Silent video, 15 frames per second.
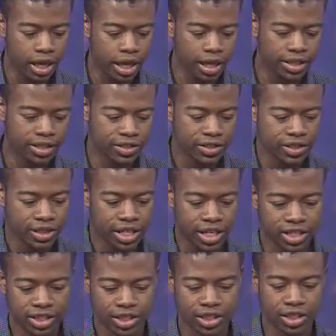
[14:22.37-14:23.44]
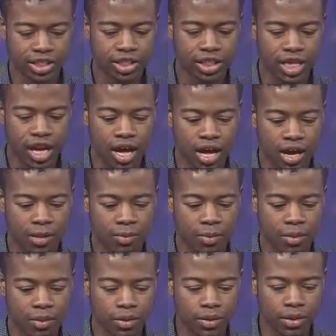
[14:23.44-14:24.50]
intersection, um,
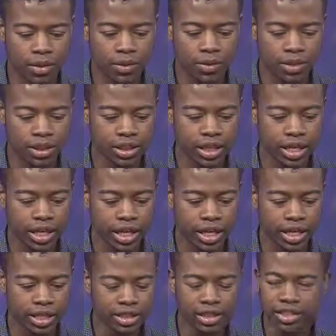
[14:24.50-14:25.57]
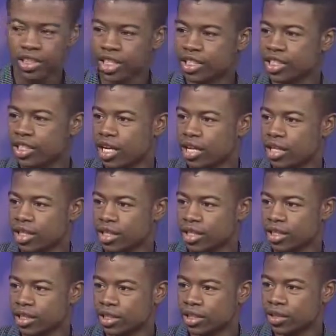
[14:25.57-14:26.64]
those
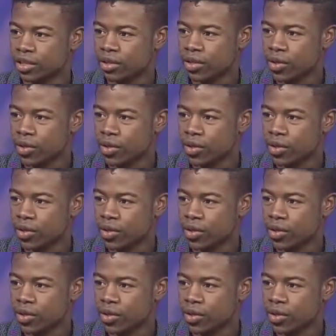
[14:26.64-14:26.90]
intersectionalities.